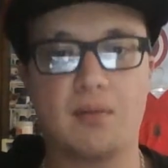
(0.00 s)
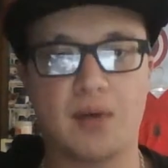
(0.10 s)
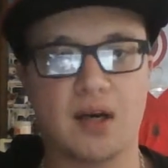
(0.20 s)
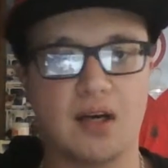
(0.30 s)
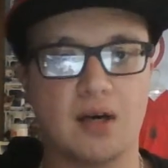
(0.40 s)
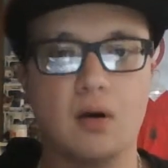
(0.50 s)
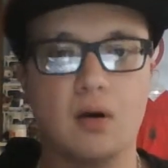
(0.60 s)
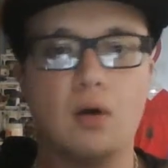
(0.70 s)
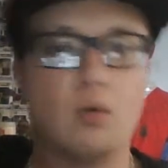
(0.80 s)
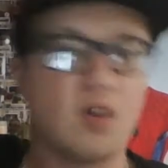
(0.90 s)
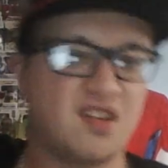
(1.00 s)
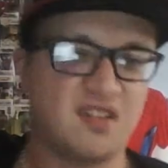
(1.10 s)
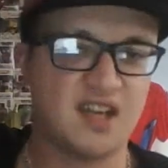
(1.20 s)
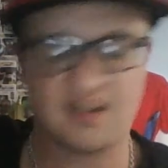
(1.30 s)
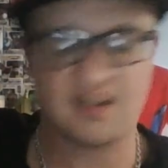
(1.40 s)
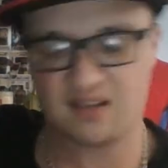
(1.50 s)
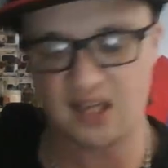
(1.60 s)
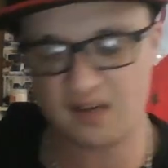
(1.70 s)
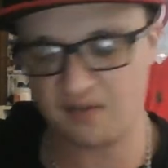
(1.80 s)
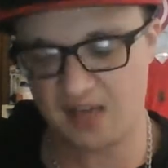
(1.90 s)
but a wussy and
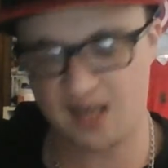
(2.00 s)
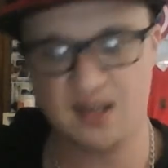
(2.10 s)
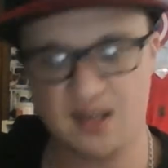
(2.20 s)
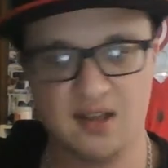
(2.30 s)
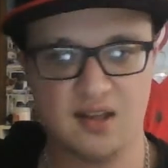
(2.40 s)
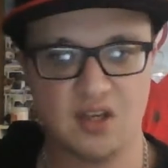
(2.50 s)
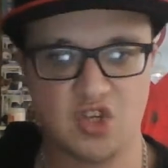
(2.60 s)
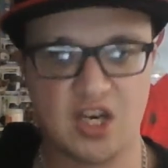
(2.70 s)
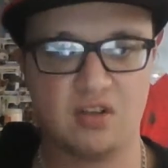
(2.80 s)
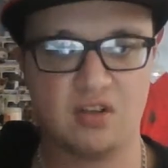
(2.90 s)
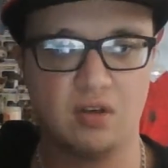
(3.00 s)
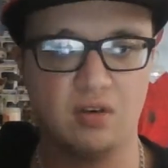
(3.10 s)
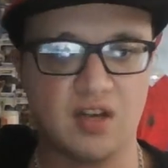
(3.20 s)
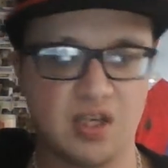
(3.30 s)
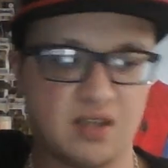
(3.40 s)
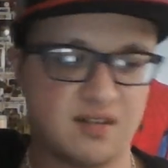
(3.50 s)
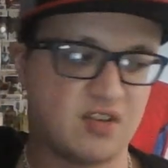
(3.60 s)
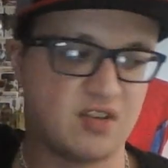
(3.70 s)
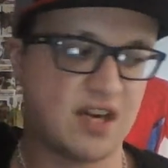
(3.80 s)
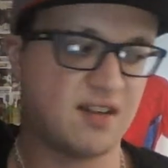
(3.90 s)
stuff and J2 is
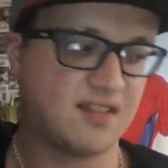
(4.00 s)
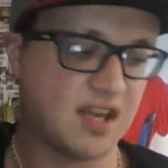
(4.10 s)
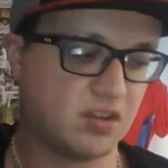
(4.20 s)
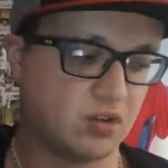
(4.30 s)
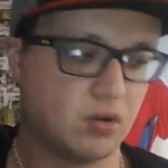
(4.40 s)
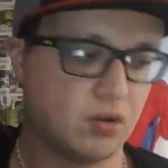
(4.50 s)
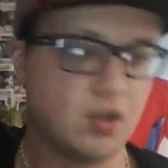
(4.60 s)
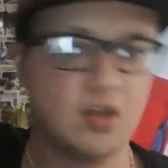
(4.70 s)
trying to say to